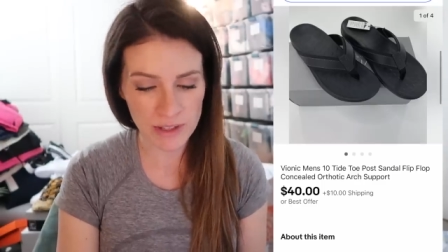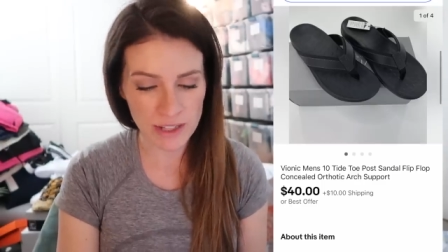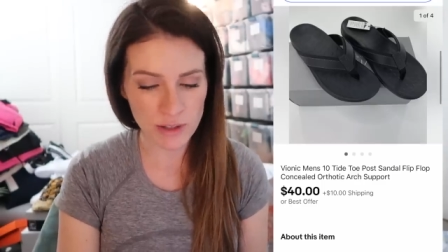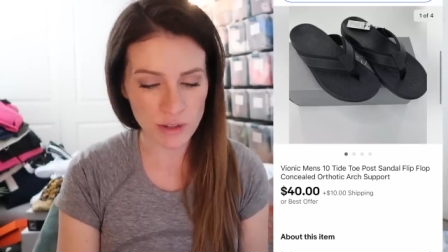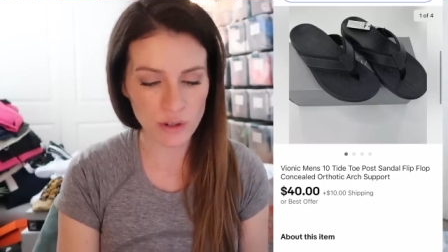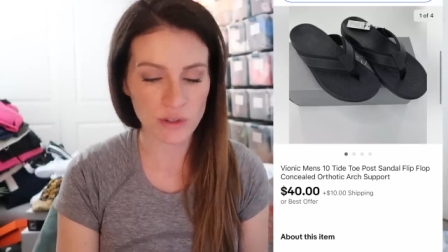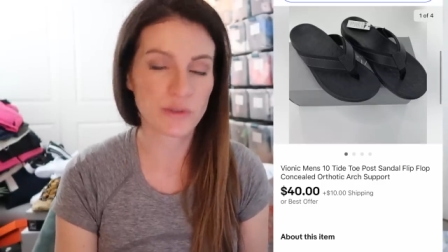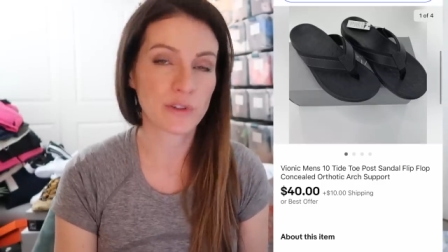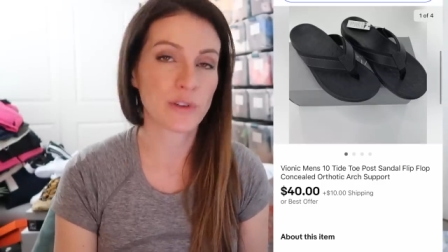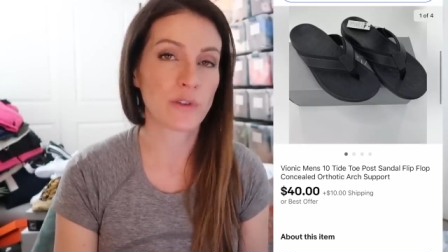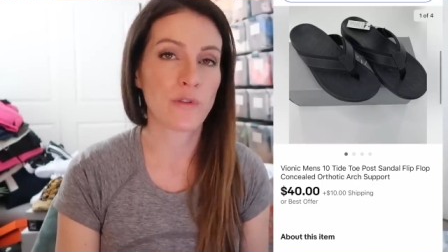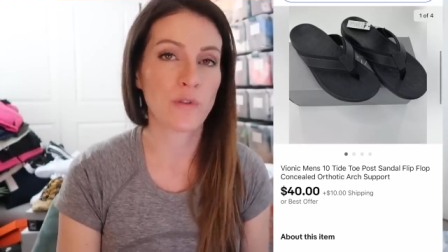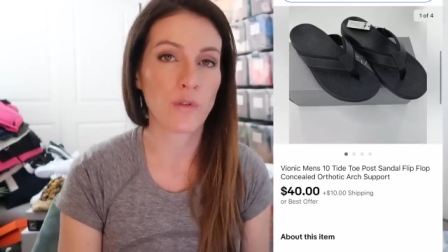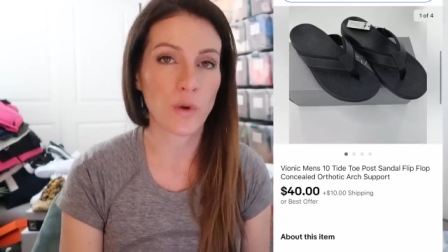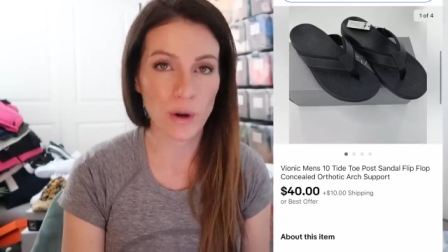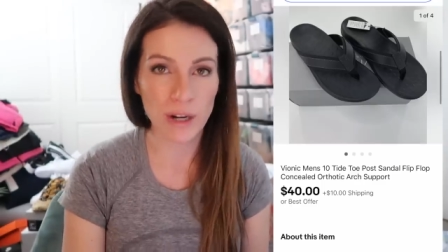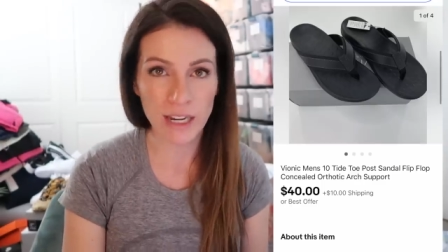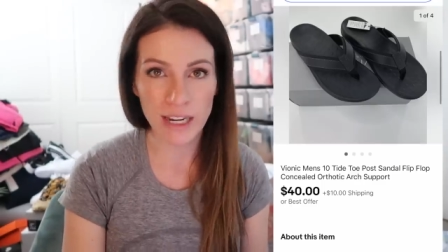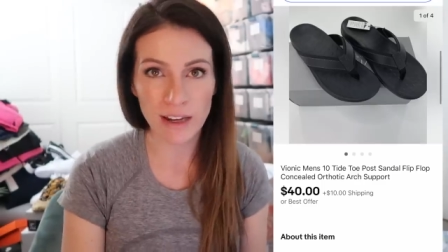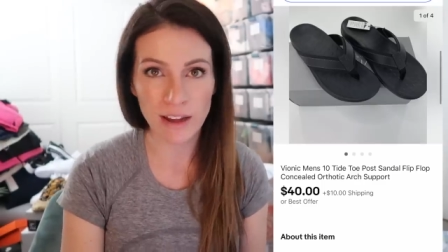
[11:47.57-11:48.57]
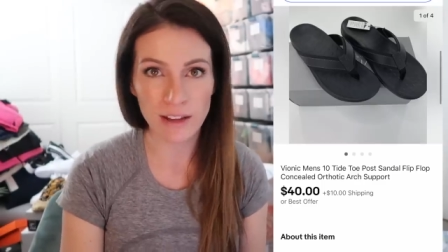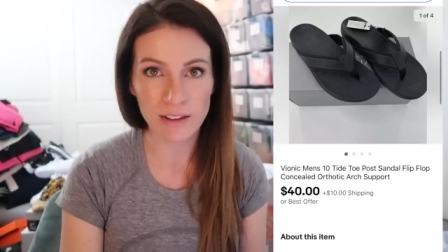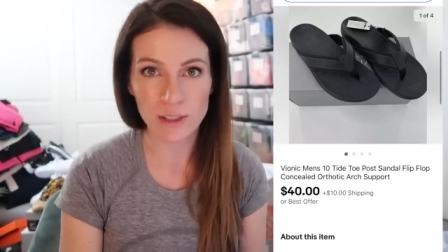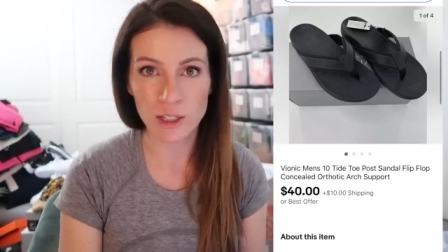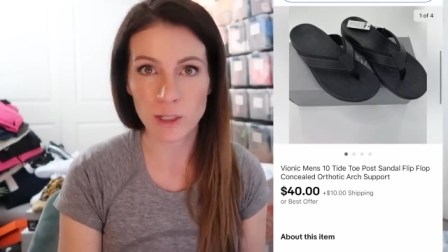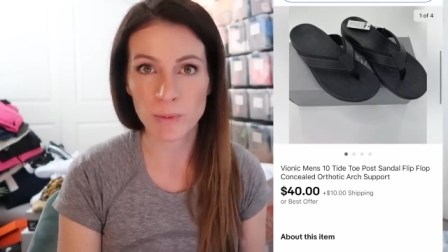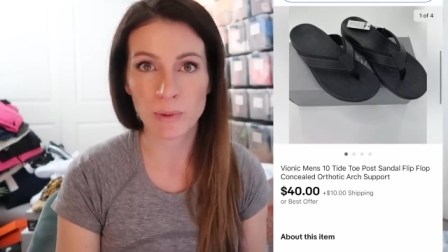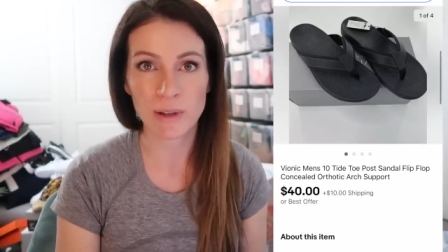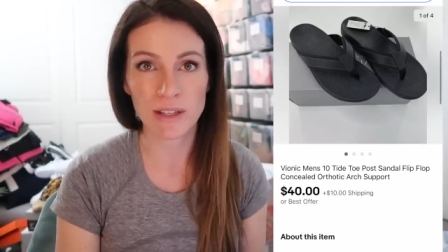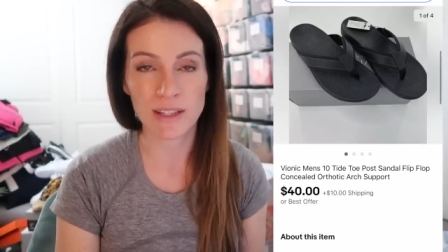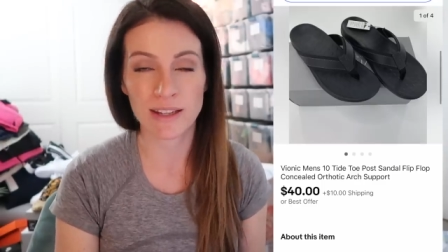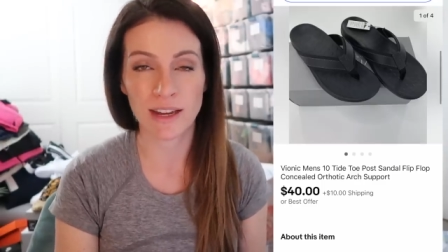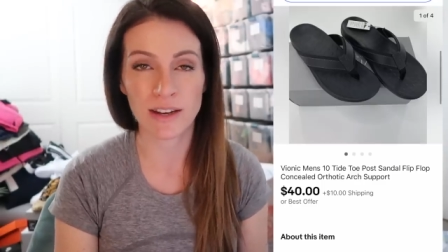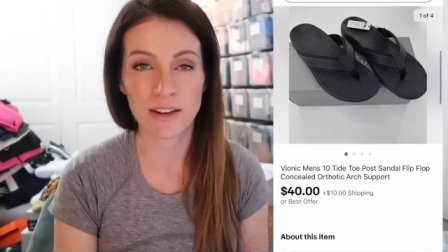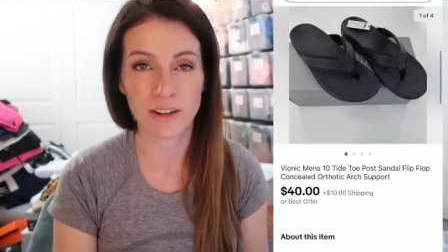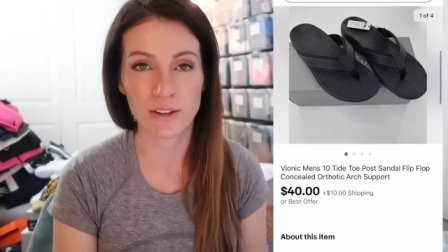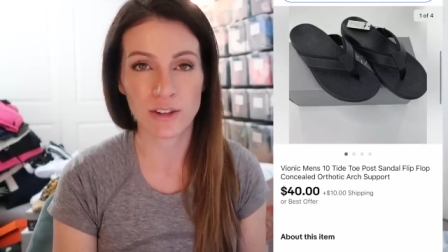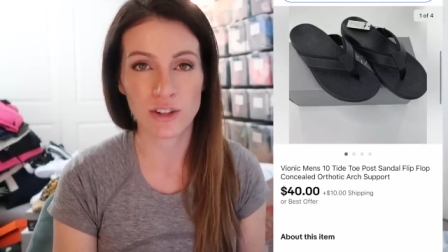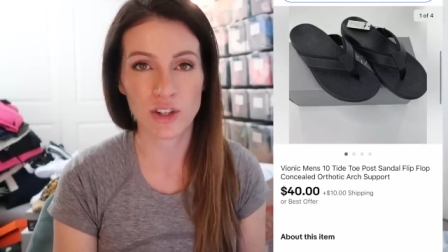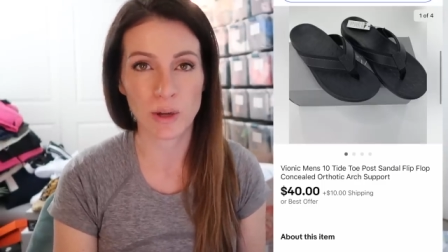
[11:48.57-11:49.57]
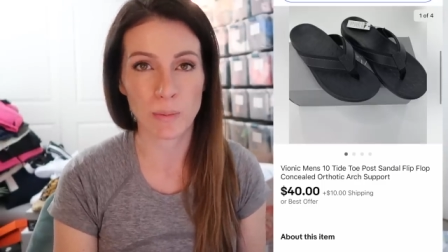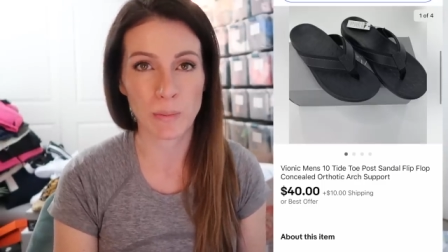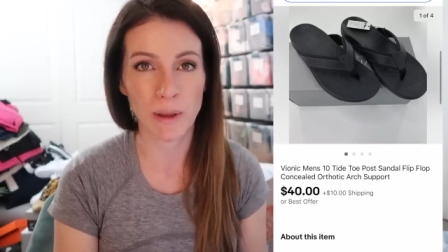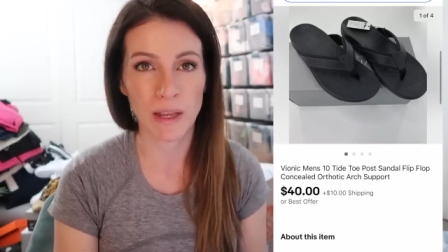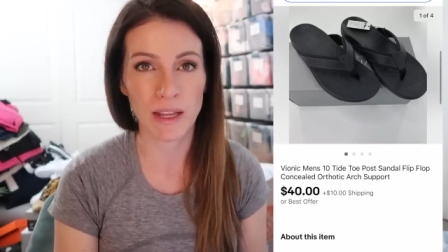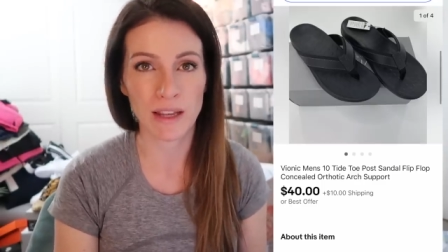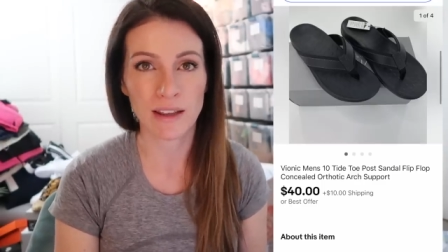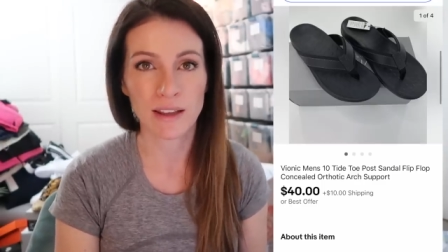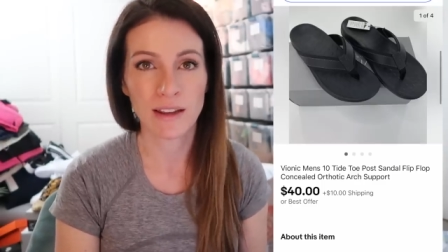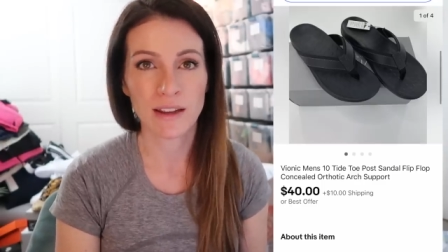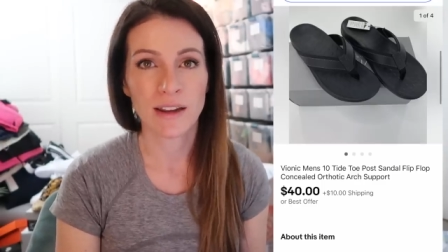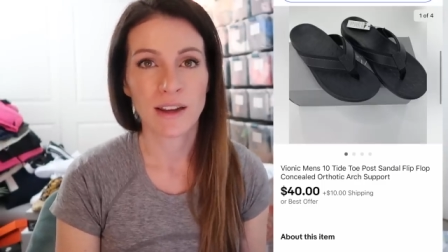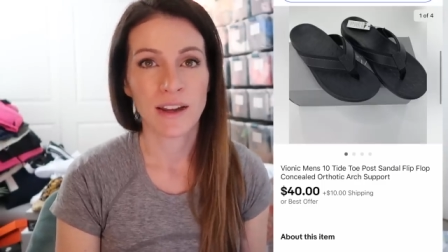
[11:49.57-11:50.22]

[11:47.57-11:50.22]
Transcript: These sold for $40 plus $10 shipping.